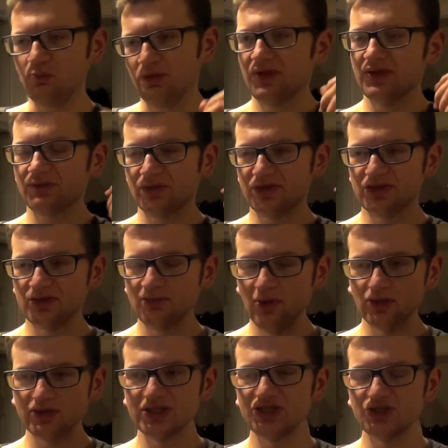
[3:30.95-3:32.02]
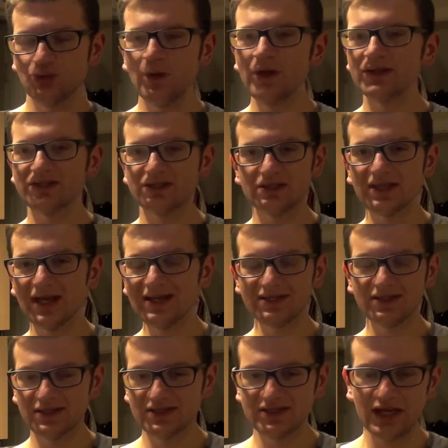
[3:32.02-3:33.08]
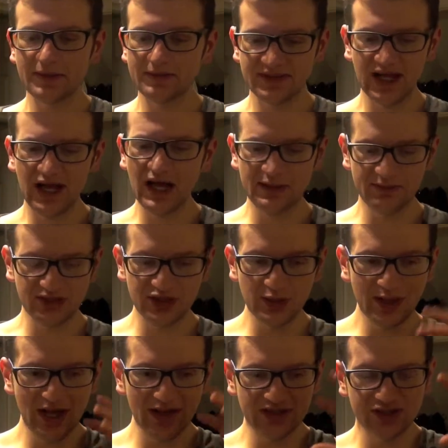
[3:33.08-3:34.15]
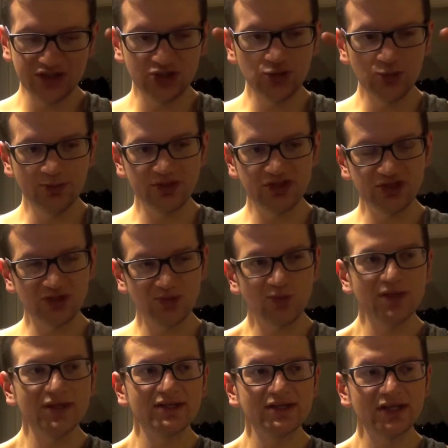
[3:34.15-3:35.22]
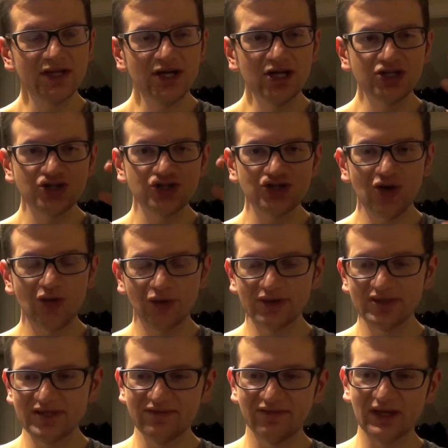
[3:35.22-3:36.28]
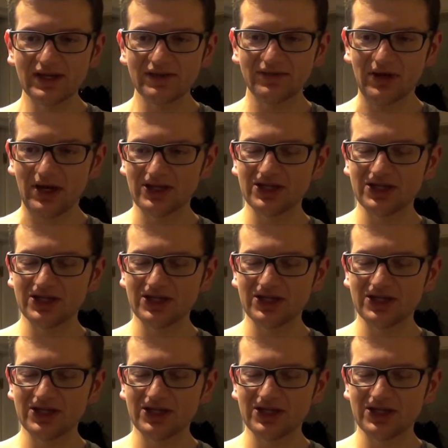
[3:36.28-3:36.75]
but the malty sweetness stays at the same time, so you get this super sweet chocolatey flavour,